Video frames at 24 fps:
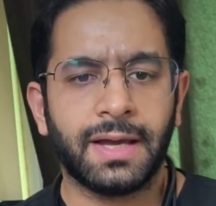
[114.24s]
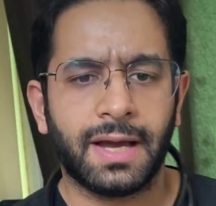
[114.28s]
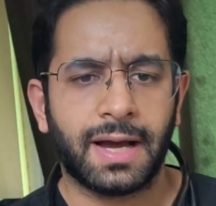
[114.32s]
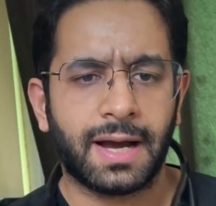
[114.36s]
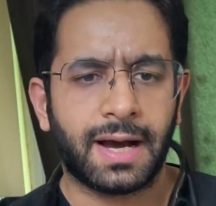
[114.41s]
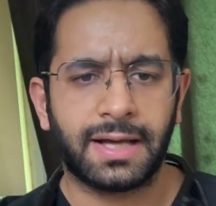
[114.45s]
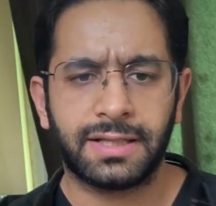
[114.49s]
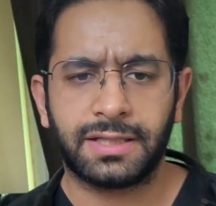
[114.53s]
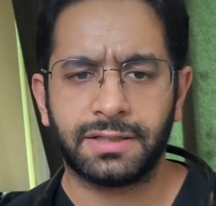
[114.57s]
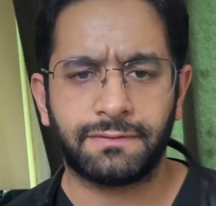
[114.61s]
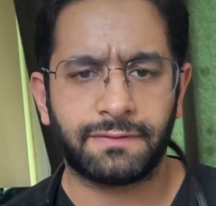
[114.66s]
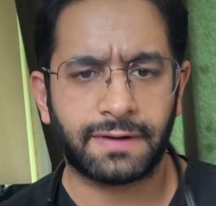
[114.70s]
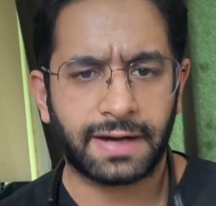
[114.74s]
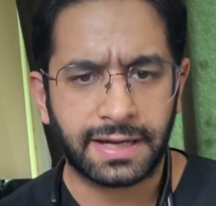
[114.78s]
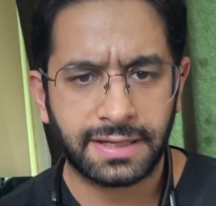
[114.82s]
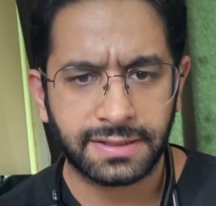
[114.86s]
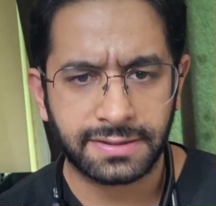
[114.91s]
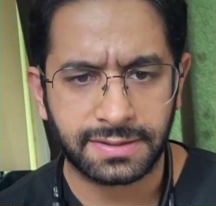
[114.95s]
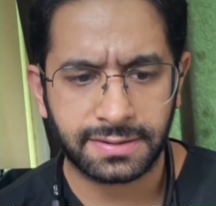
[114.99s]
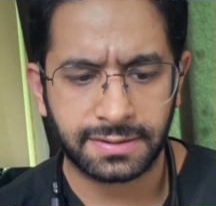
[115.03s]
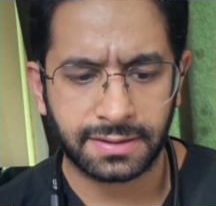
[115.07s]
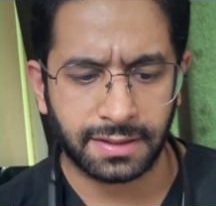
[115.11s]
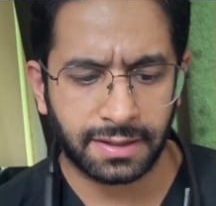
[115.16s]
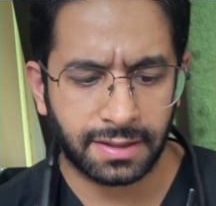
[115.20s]

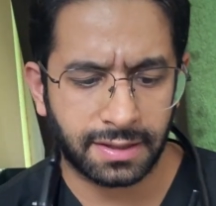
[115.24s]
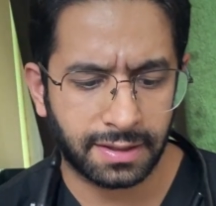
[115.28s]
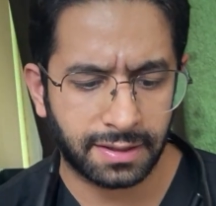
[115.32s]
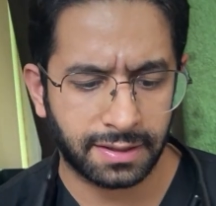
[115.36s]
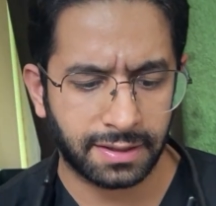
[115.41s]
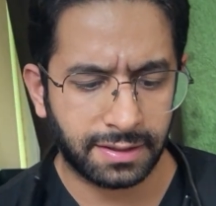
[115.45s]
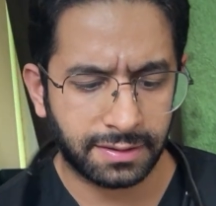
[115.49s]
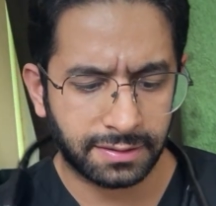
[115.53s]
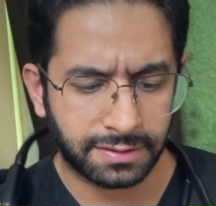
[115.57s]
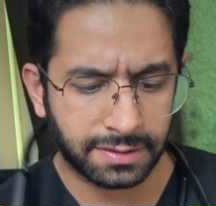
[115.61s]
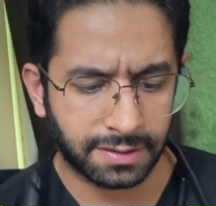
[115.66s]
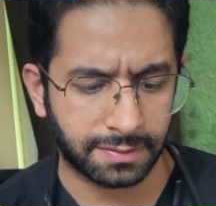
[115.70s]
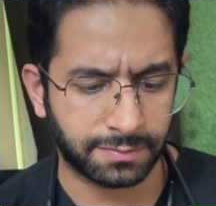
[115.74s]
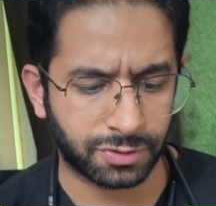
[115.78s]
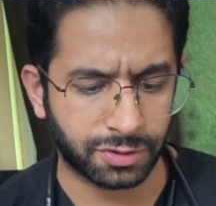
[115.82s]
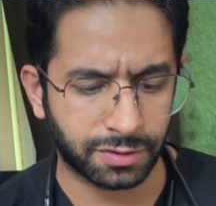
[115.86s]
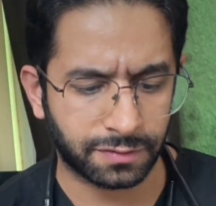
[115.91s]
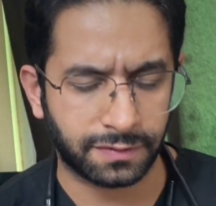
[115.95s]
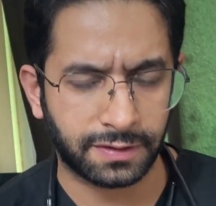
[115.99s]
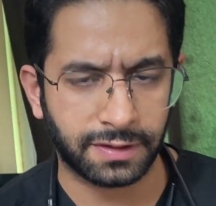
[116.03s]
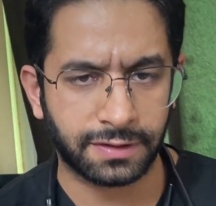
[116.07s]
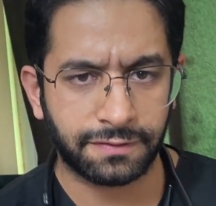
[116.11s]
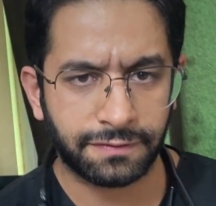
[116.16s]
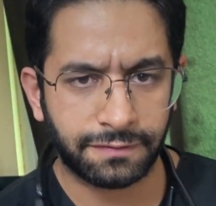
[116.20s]
Otherwise, in terms
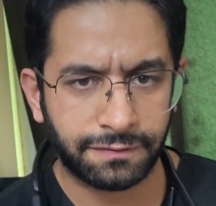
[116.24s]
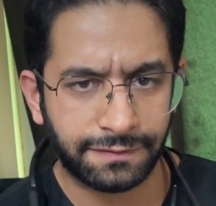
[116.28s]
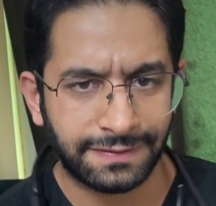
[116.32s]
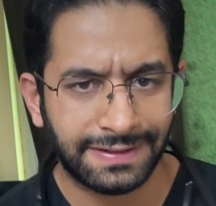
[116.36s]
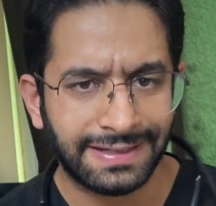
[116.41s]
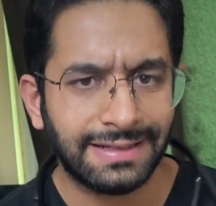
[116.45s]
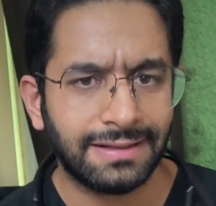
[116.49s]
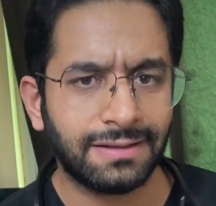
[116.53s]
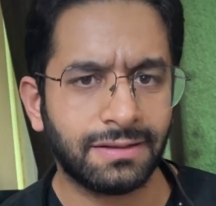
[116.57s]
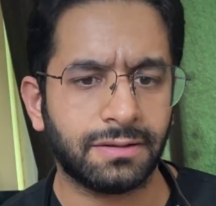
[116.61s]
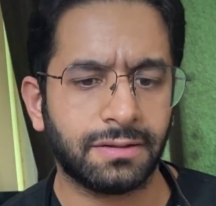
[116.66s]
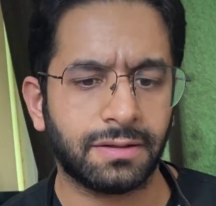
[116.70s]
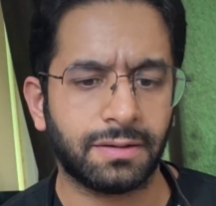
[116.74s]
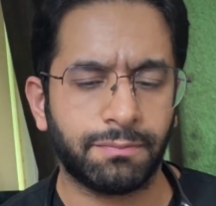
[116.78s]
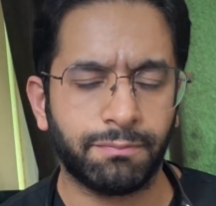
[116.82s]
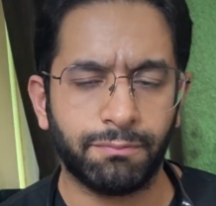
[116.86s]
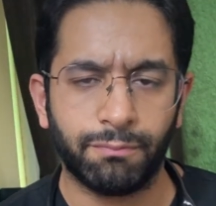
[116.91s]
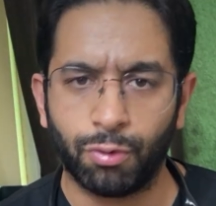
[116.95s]
of their feel,